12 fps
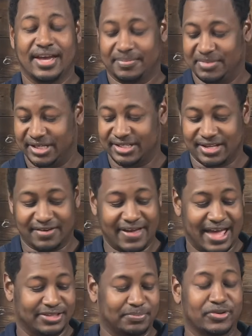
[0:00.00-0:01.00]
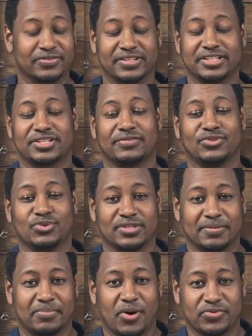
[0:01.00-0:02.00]
because I've had the privilege of
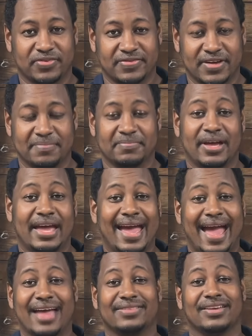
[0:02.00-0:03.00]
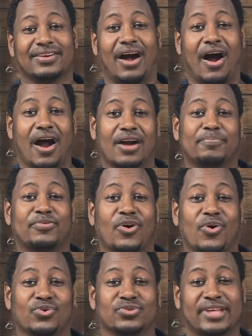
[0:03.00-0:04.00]
using both of them and there are
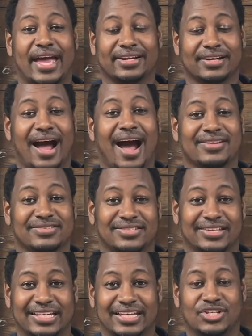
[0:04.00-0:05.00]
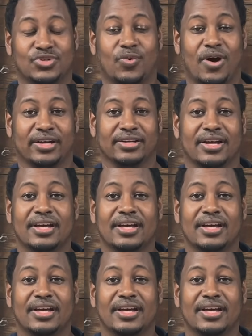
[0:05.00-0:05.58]
pros and cons to each one.